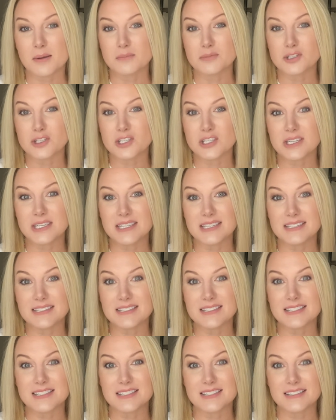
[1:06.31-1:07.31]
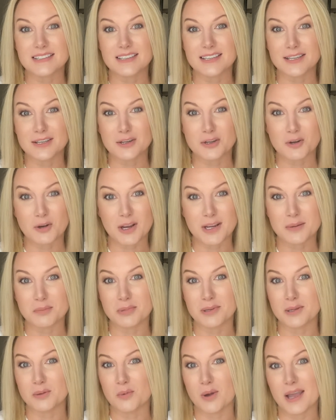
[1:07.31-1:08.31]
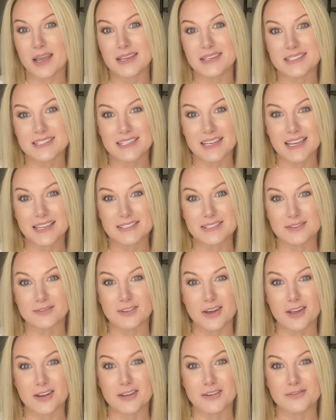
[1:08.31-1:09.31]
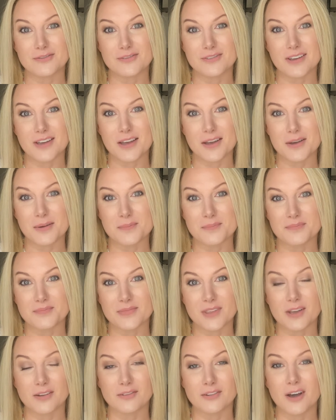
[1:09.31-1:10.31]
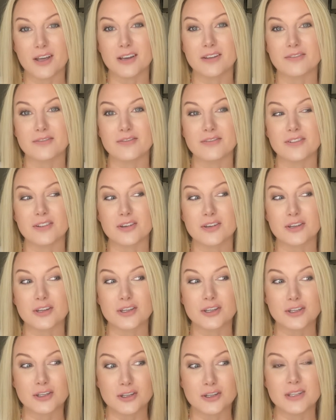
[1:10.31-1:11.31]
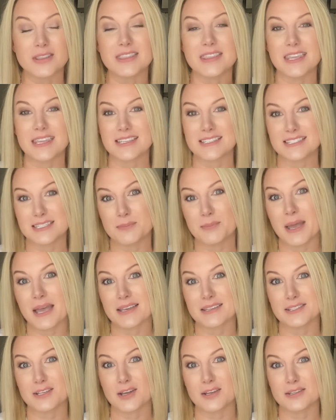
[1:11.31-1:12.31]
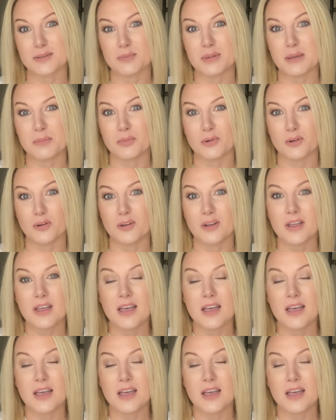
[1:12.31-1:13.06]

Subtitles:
She's incredibly wise and has a lot of good things to pass on to people